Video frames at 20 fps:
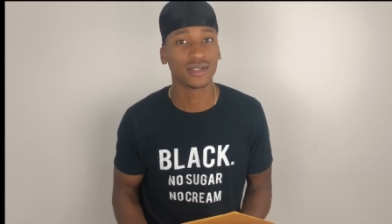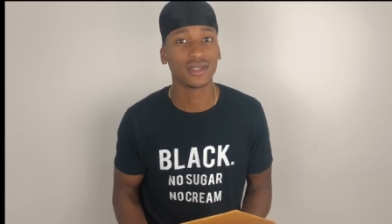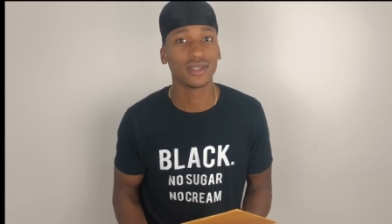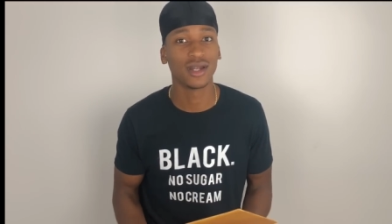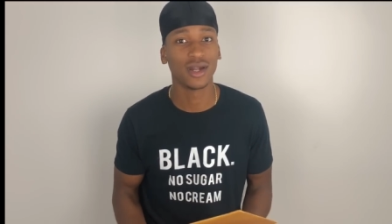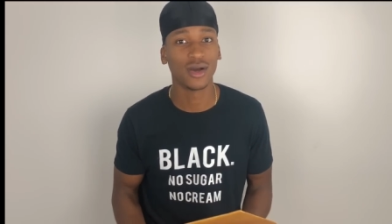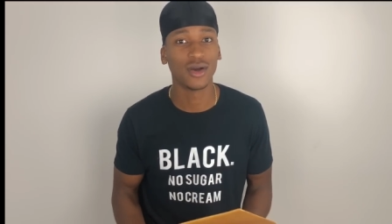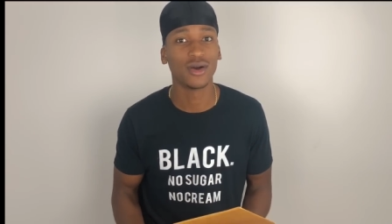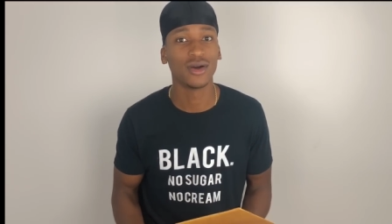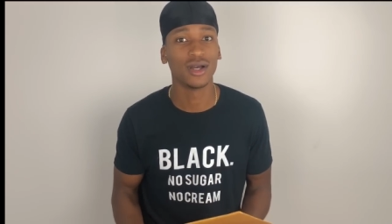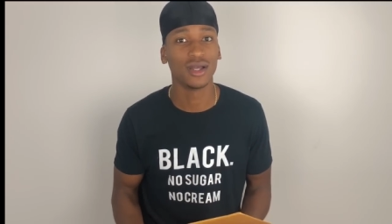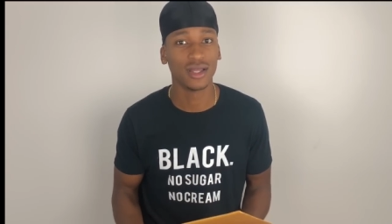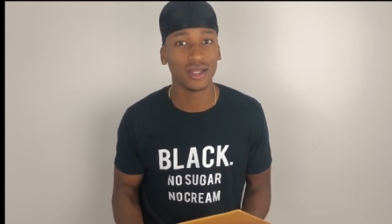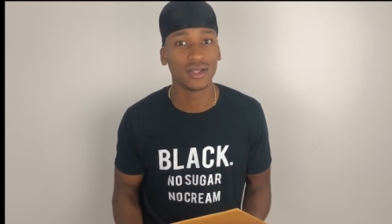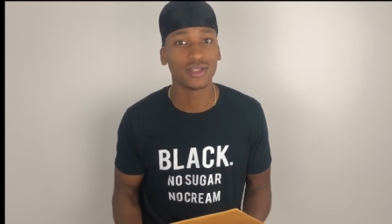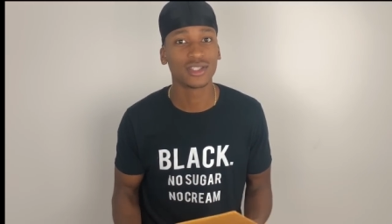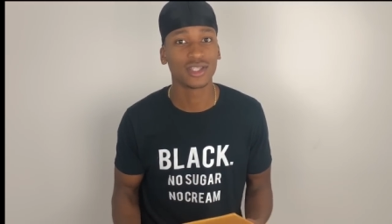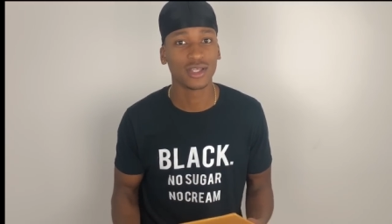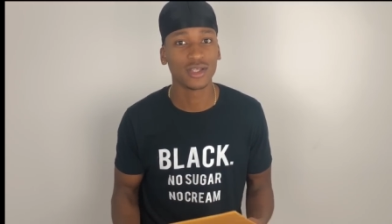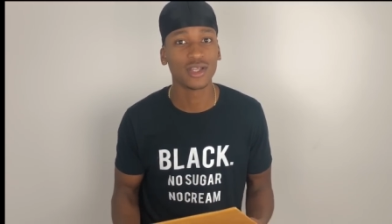You know,
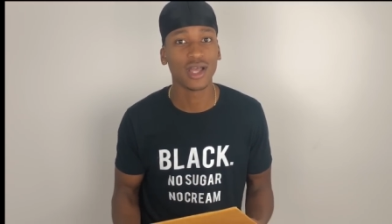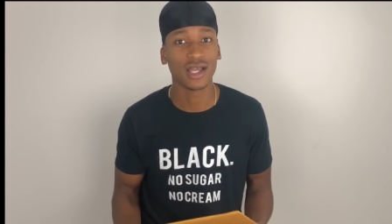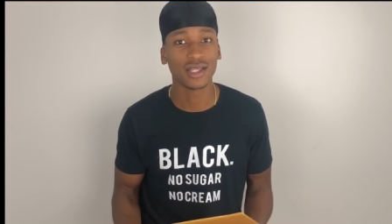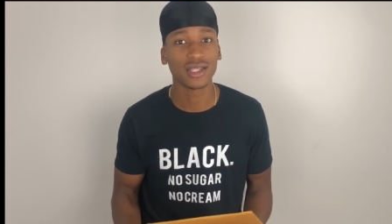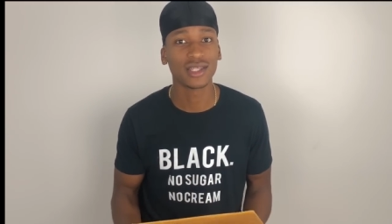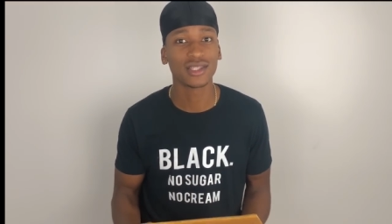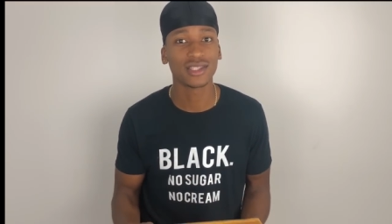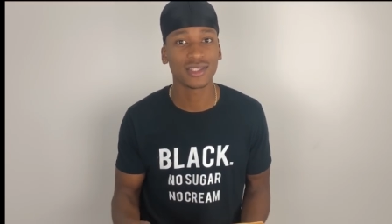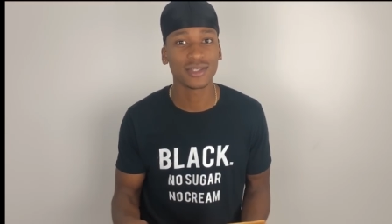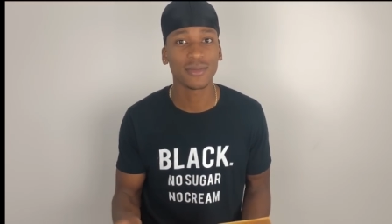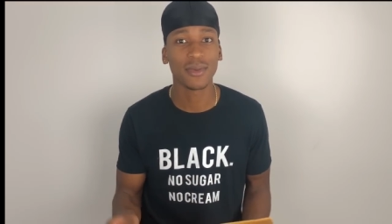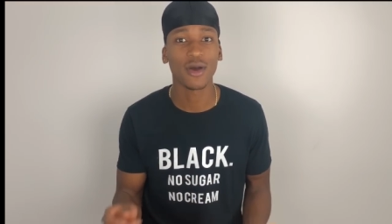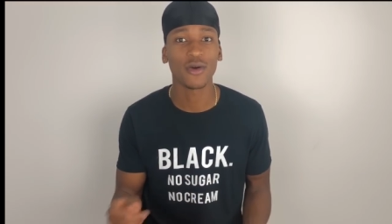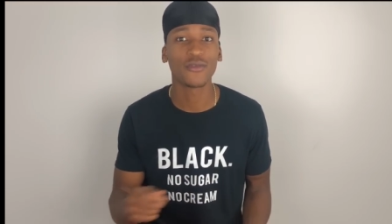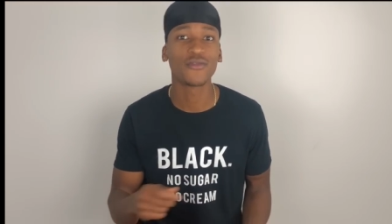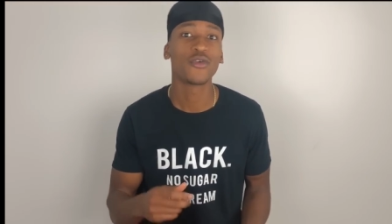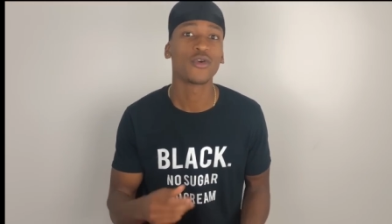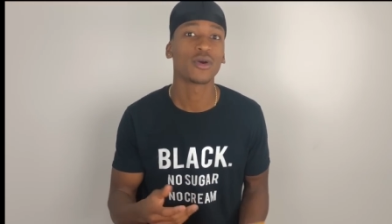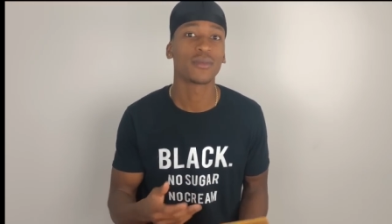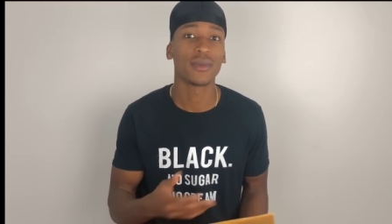it, I did this
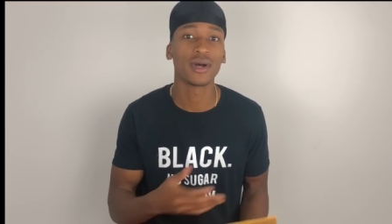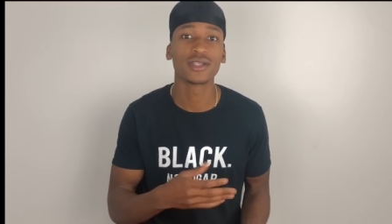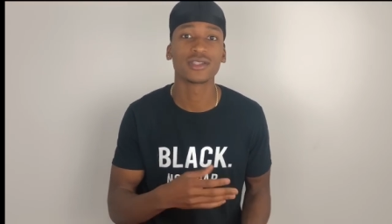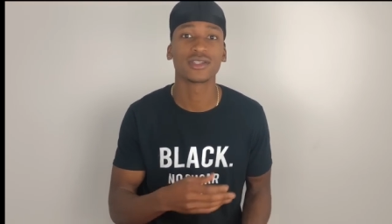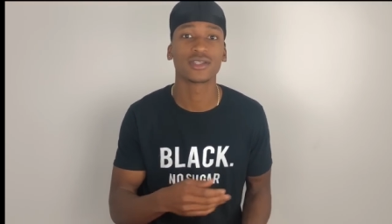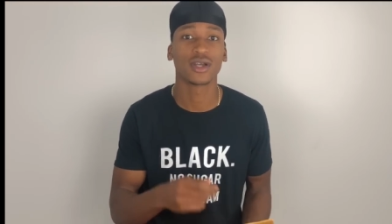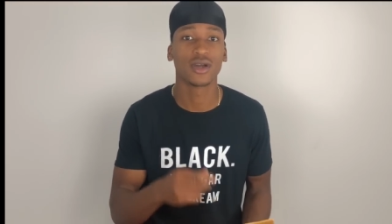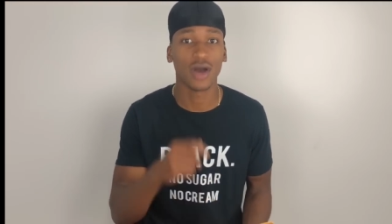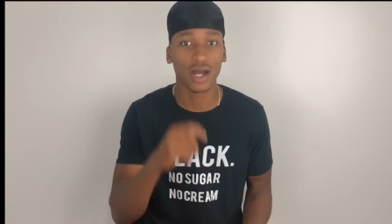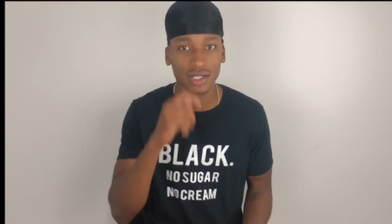about four months ago.